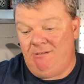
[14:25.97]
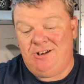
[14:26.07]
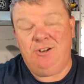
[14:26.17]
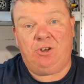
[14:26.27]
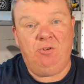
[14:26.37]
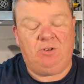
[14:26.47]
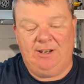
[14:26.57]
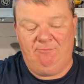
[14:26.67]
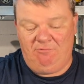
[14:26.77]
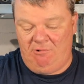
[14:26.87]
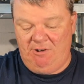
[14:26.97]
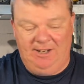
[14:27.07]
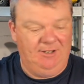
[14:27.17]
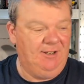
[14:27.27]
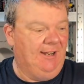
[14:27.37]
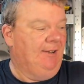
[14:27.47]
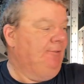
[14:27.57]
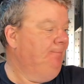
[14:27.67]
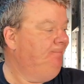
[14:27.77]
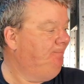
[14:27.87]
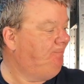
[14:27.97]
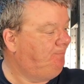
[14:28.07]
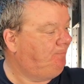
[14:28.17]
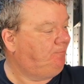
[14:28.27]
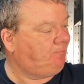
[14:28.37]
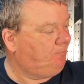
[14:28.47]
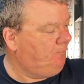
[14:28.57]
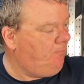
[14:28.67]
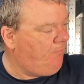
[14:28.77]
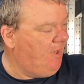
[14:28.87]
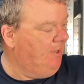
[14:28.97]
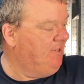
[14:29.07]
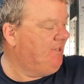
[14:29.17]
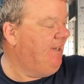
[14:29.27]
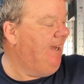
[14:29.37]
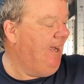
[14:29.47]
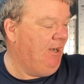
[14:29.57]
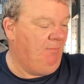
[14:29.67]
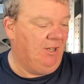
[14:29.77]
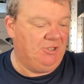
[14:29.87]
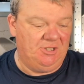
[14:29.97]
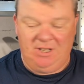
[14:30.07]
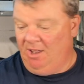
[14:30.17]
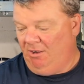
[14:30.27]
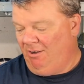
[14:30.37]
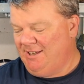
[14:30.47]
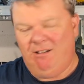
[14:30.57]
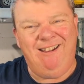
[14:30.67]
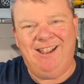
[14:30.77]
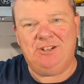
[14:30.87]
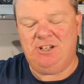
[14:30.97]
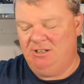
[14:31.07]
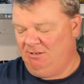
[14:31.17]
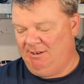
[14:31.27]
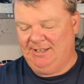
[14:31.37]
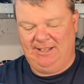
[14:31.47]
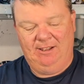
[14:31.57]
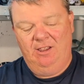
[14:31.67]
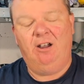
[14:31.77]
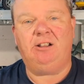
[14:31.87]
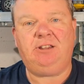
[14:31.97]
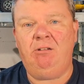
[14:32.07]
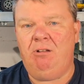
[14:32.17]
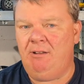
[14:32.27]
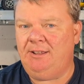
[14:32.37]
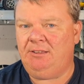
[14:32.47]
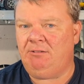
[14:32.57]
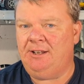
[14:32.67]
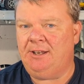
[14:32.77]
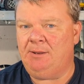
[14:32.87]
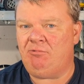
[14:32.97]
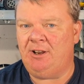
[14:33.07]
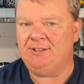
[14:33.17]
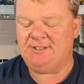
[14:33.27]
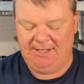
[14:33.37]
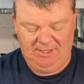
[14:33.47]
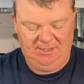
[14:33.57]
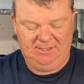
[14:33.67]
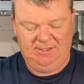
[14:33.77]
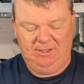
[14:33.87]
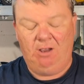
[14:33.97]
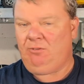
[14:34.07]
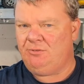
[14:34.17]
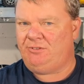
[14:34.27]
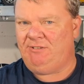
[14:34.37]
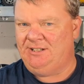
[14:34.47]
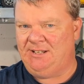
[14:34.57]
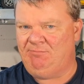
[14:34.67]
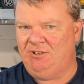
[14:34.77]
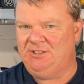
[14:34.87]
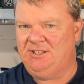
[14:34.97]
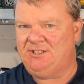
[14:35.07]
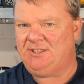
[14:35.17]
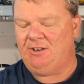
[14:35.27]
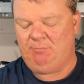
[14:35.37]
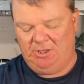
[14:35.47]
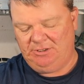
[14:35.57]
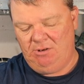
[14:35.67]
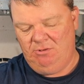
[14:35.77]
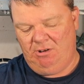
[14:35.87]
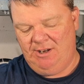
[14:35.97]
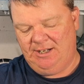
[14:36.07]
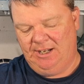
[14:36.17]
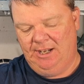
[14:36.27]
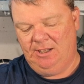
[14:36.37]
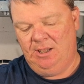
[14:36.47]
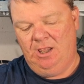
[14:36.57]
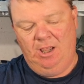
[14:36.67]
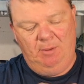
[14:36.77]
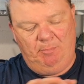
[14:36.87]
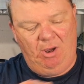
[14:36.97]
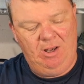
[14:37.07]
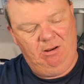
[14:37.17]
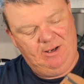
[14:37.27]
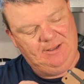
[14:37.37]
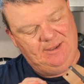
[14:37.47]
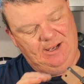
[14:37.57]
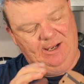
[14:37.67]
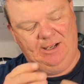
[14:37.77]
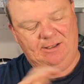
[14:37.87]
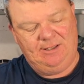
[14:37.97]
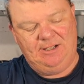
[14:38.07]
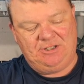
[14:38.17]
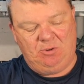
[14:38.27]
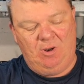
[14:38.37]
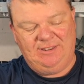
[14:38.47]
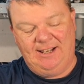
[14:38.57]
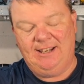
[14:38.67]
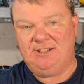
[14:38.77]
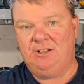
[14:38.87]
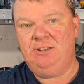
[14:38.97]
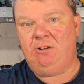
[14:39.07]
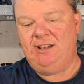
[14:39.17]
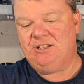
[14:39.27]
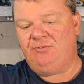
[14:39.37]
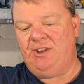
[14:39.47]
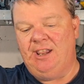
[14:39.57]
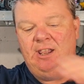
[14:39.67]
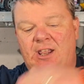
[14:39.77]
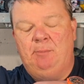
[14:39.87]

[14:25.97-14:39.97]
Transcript: I'm going to Google him right now and see how much is. I actually like that. I don't like 3D printing. I've got 3D printed stuff, but I don't like it. But I like that. That is a nice fit.